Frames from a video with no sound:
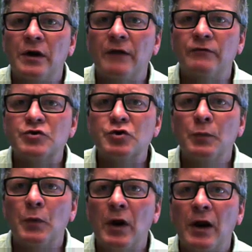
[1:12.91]
We can have a
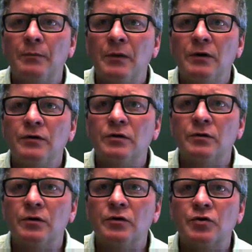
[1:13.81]
super
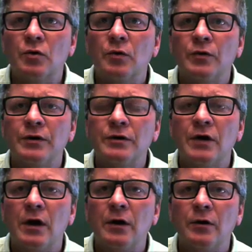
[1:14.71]
admin to control
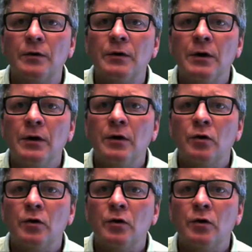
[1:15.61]
the entire